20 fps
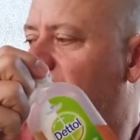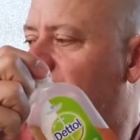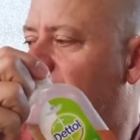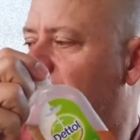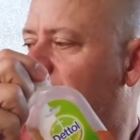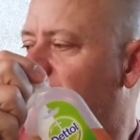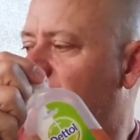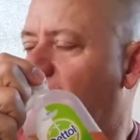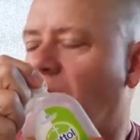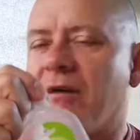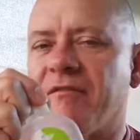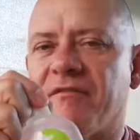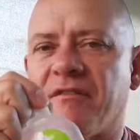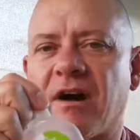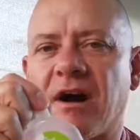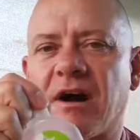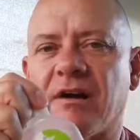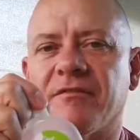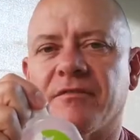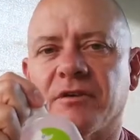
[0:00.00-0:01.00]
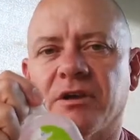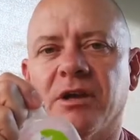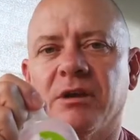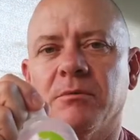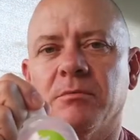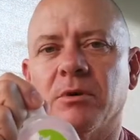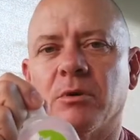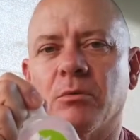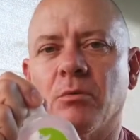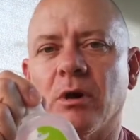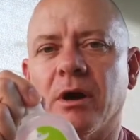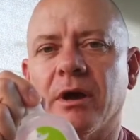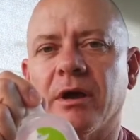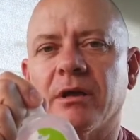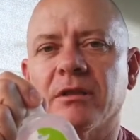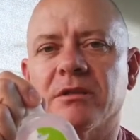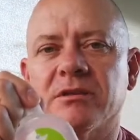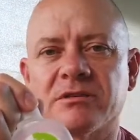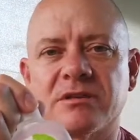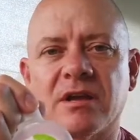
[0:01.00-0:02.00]
um, by far for keeping
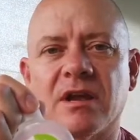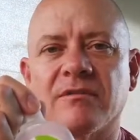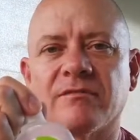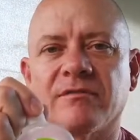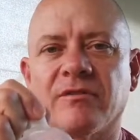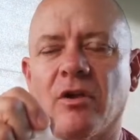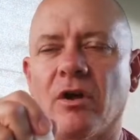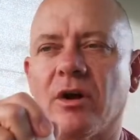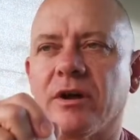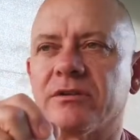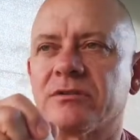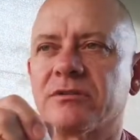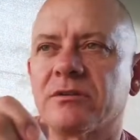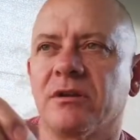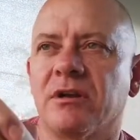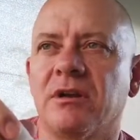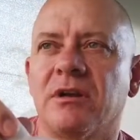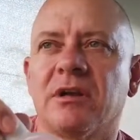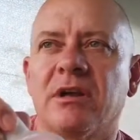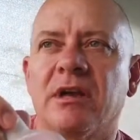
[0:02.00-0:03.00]
away the sand flies.